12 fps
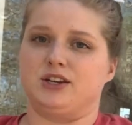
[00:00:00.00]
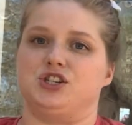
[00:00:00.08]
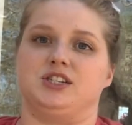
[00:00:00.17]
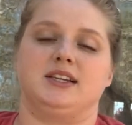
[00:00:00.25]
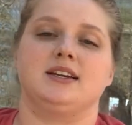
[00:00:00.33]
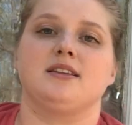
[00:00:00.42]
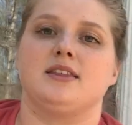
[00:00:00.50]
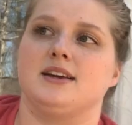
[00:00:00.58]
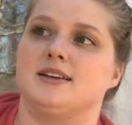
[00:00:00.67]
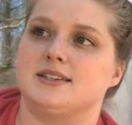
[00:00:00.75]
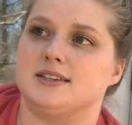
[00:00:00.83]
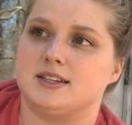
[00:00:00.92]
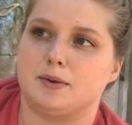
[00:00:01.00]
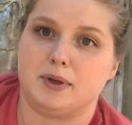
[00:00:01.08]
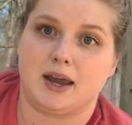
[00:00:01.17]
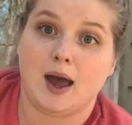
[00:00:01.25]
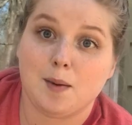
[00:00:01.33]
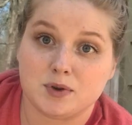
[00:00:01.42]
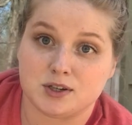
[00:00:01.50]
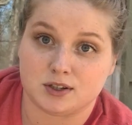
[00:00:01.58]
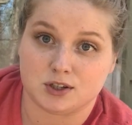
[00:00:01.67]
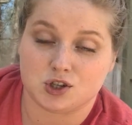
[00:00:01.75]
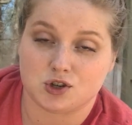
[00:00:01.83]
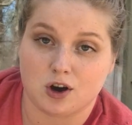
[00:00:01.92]
Jacinda thinks something happened to
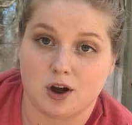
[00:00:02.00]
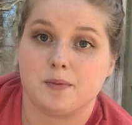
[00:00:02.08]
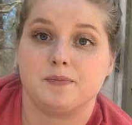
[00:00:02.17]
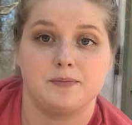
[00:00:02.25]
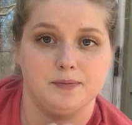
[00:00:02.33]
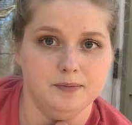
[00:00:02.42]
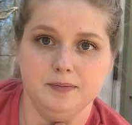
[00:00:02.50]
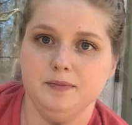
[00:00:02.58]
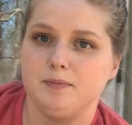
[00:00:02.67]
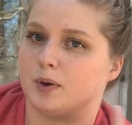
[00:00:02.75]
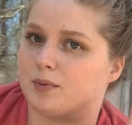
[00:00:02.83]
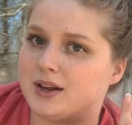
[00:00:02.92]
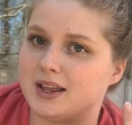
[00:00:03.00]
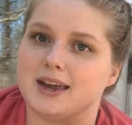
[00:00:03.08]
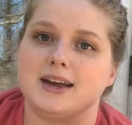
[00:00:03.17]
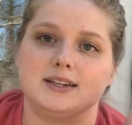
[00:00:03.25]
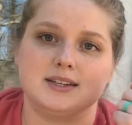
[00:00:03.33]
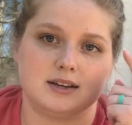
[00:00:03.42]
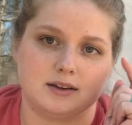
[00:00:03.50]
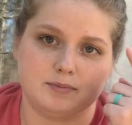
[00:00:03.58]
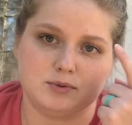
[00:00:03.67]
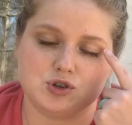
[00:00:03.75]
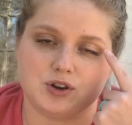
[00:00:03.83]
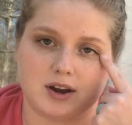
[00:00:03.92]
the straw, but really it's a
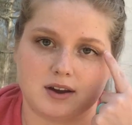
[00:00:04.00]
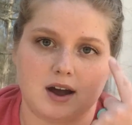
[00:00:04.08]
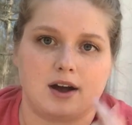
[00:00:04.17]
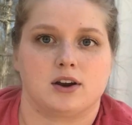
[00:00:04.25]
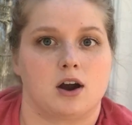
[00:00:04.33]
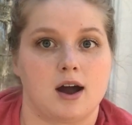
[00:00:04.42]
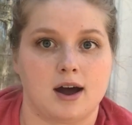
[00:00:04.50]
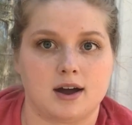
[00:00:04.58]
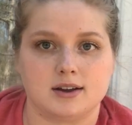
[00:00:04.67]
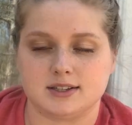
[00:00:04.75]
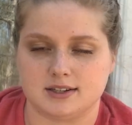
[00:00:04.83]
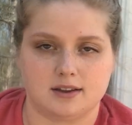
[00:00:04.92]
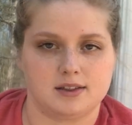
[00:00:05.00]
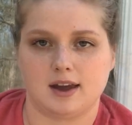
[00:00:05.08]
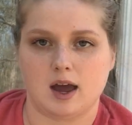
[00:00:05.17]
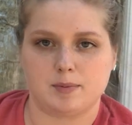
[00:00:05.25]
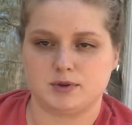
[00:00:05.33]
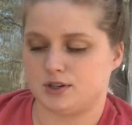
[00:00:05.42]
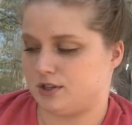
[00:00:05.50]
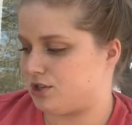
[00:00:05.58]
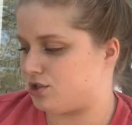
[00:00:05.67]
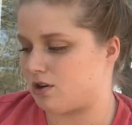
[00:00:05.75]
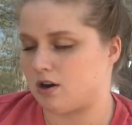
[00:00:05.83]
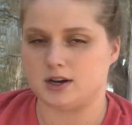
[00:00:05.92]
trick on our eyes. Nothing happened to the
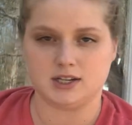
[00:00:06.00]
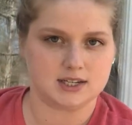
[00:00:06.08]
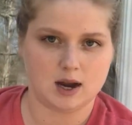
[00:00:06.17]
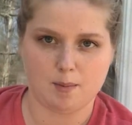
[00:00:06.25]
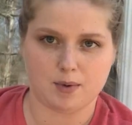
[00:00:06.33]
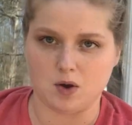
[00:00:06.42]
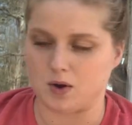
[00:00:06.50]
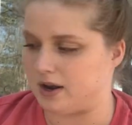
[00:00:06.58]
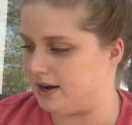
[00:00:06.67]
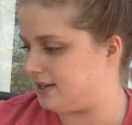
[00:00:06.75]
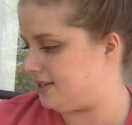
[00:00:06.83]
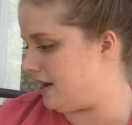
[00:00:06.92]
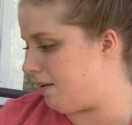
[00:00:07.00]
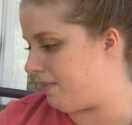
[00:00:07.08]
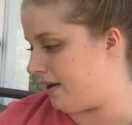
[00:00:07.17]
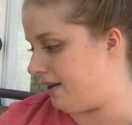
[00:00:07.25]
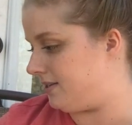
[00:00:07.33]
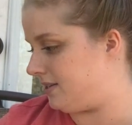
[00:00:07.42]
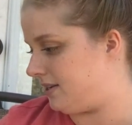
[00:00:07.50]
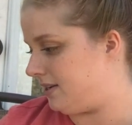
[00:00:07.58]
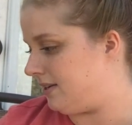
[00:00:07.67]
straw. It's not broken, it's not bent.